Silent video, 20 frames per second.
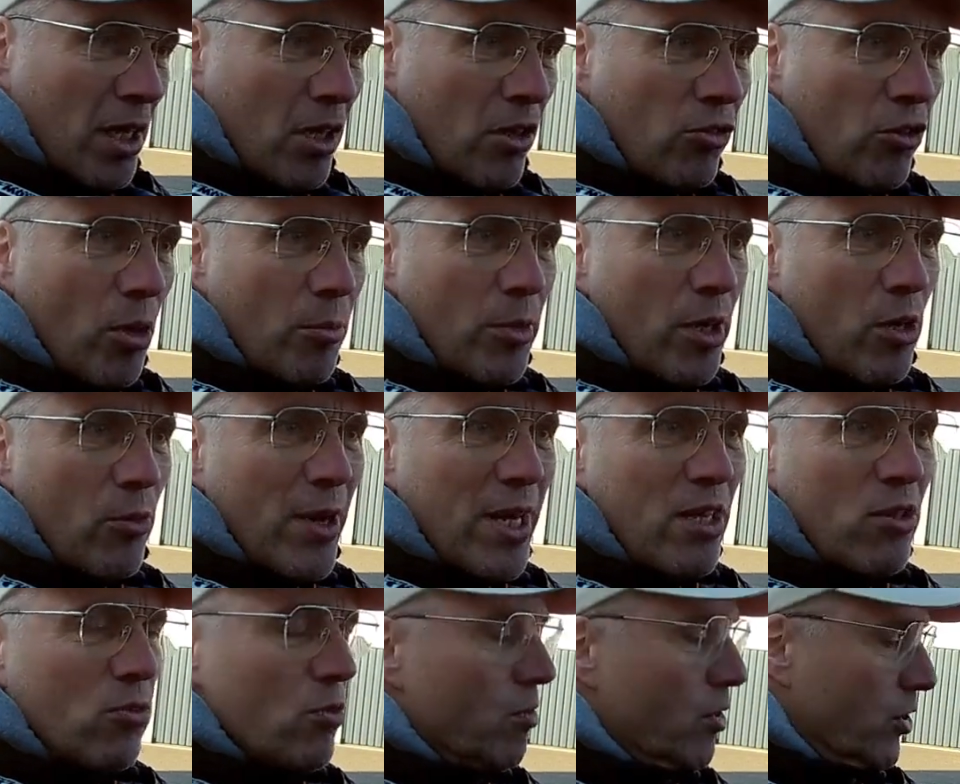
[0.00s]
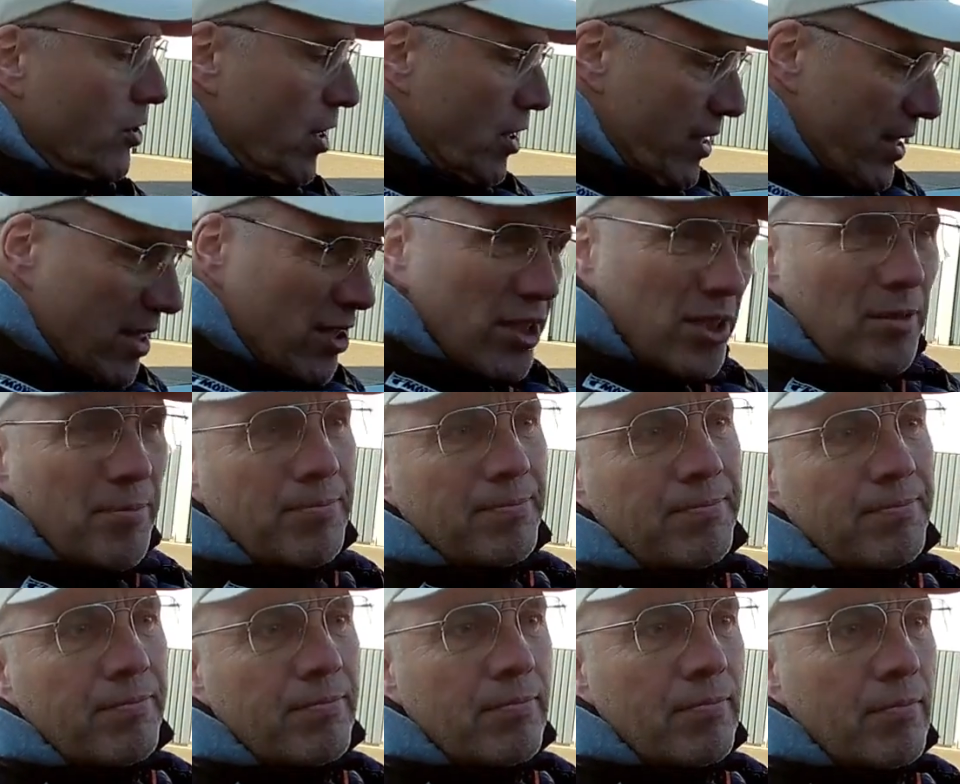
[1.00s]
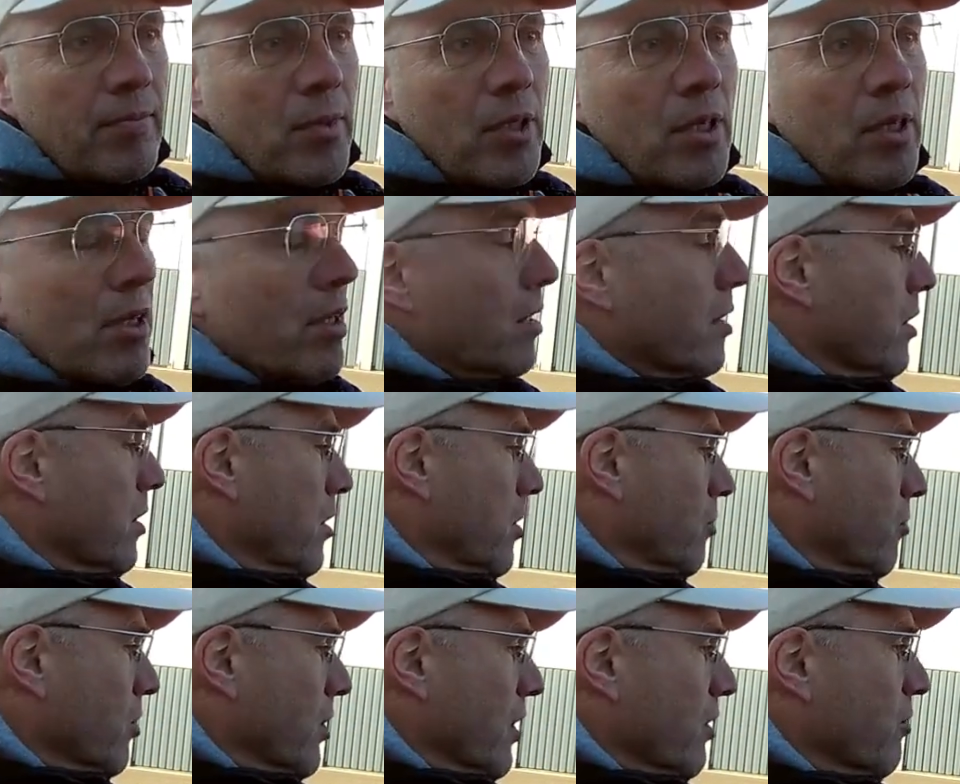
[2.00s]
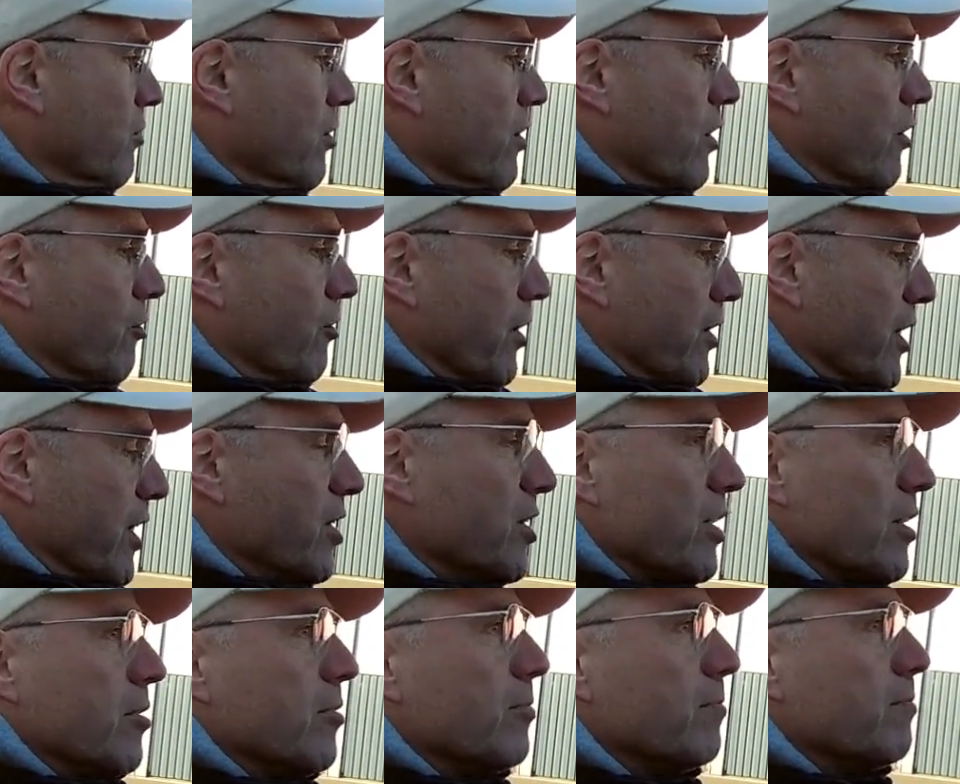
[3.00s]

So I'm ready to start the engine. So let's start the engine.